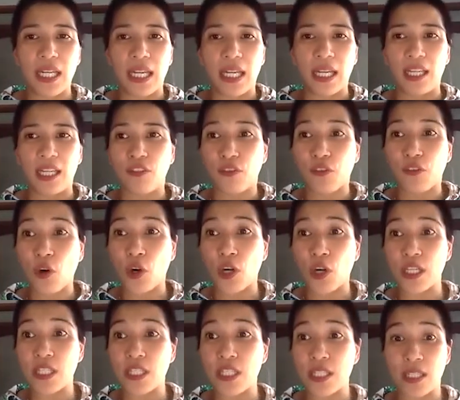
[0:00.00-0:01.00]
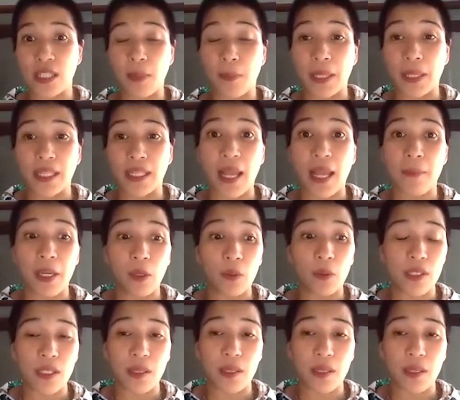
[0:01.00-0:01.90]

And of course, the pandemic was